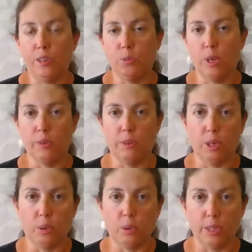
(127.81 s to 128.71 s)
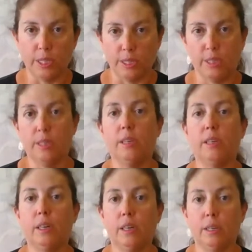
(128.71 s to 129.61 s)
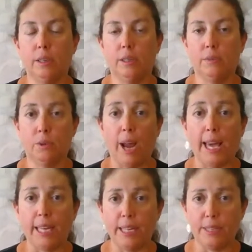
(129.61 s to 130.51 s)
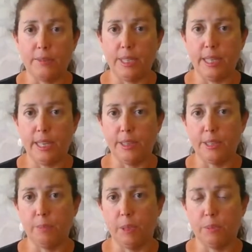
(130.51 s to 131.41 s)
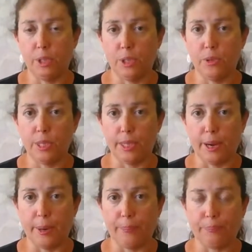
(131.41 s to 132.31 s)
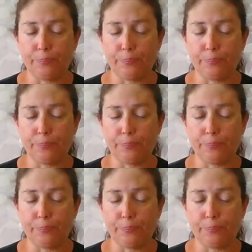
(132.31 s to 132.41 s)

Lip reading: It's one of the oldest varieties of tea that's been produced there.